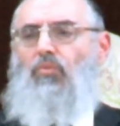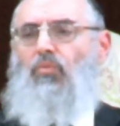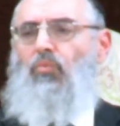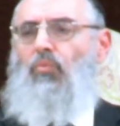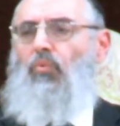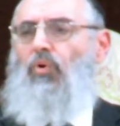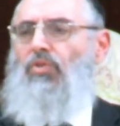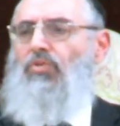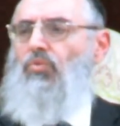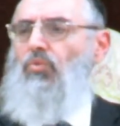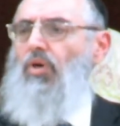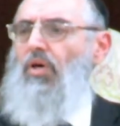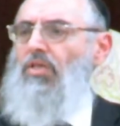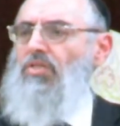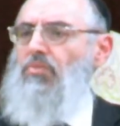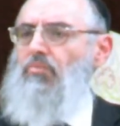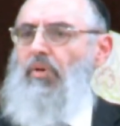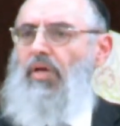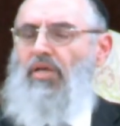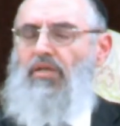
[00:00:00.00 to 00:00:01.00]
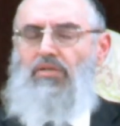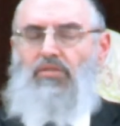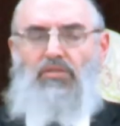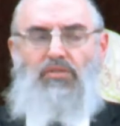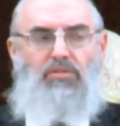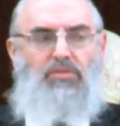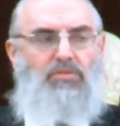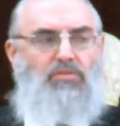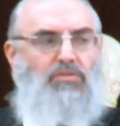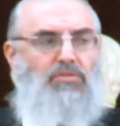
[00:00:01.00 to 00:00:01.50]
What do you expect?
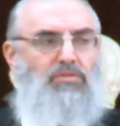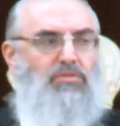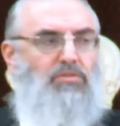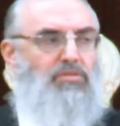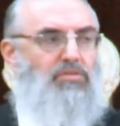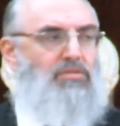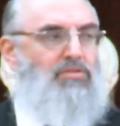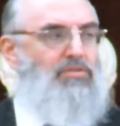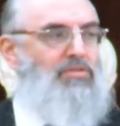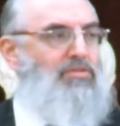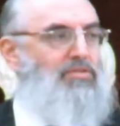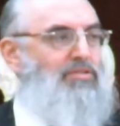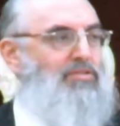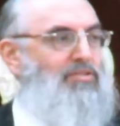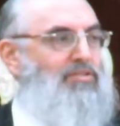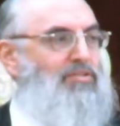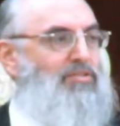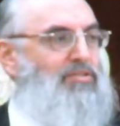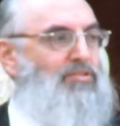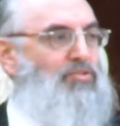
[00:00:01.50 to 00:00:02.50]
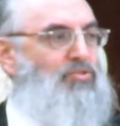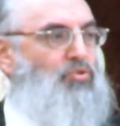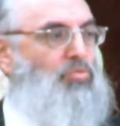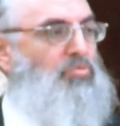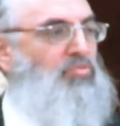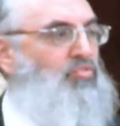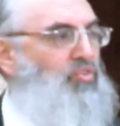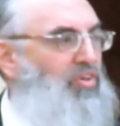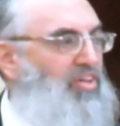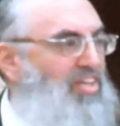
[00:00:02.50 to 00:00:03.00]
To
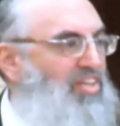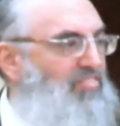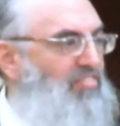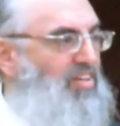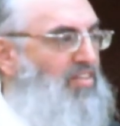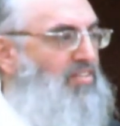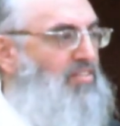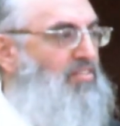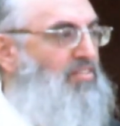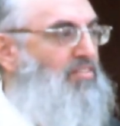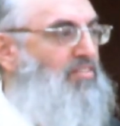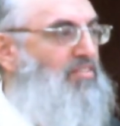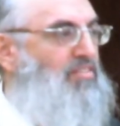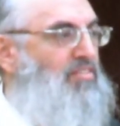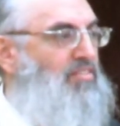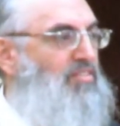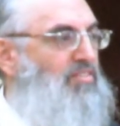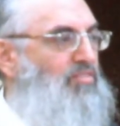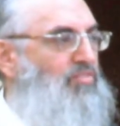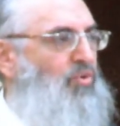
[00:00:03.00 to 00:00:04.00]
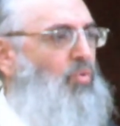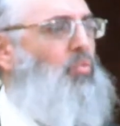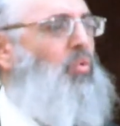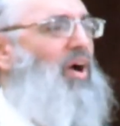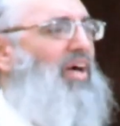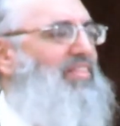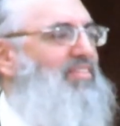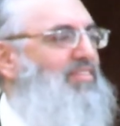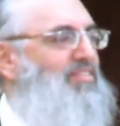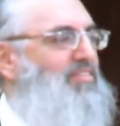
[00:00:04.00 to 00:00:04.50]
be forgiven? For
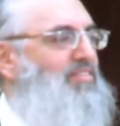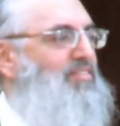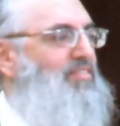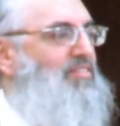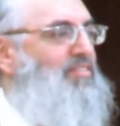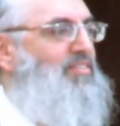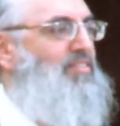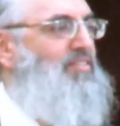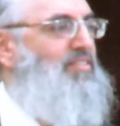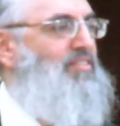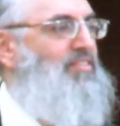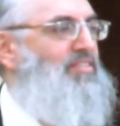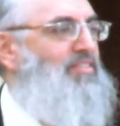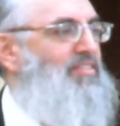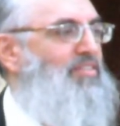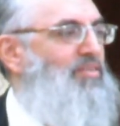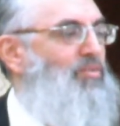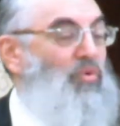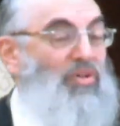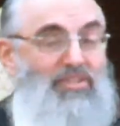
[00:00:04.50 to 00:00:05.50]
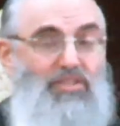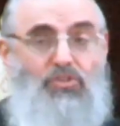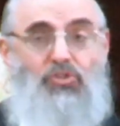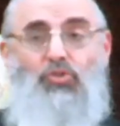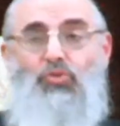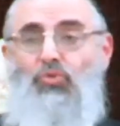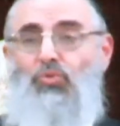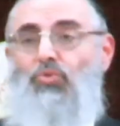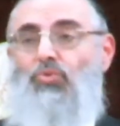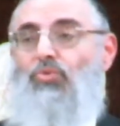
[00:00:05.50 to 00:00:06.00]
what? What did
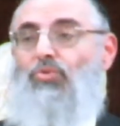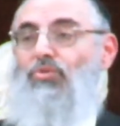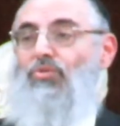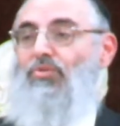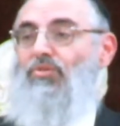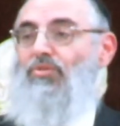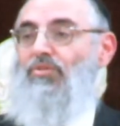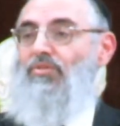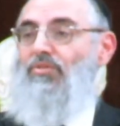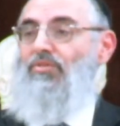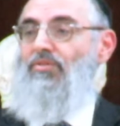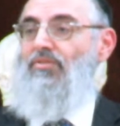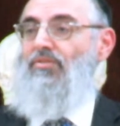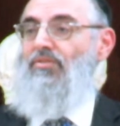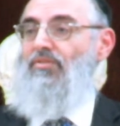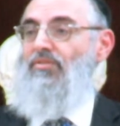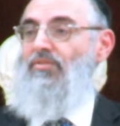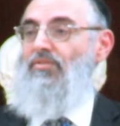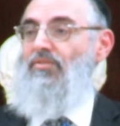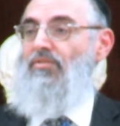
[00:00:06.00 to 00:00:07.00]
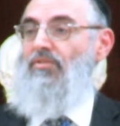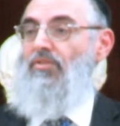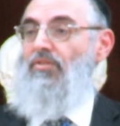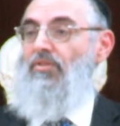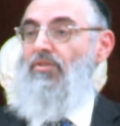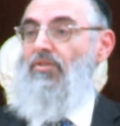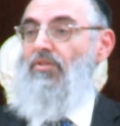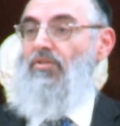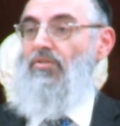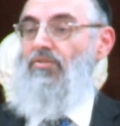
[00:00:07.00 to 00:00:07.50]
you do?
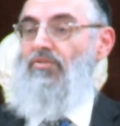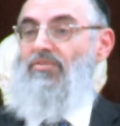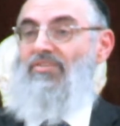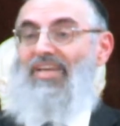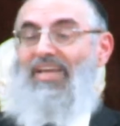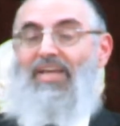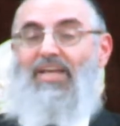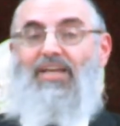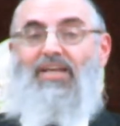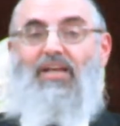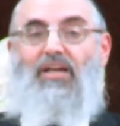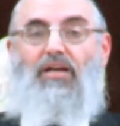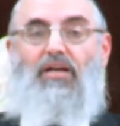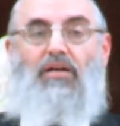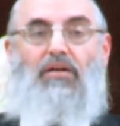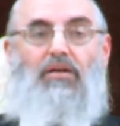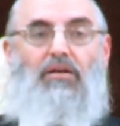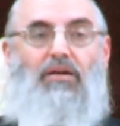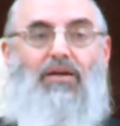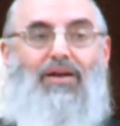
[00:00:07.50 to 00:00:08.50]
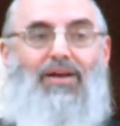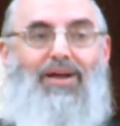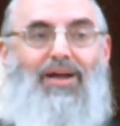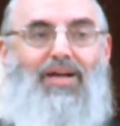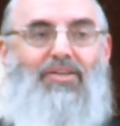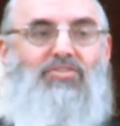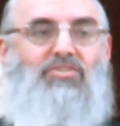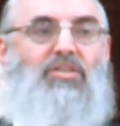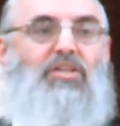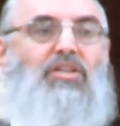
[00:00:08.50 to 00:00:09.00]
Say,
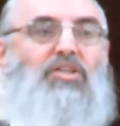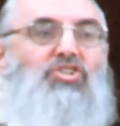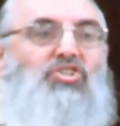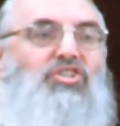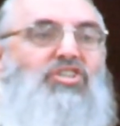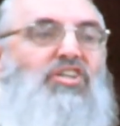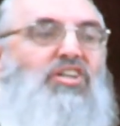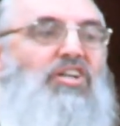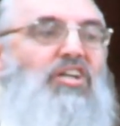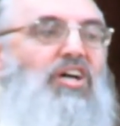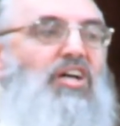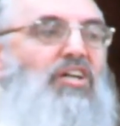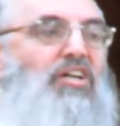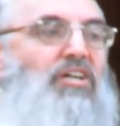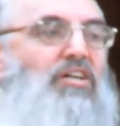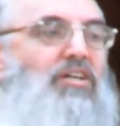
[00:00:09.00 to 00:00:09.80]
I said Lashon Hara.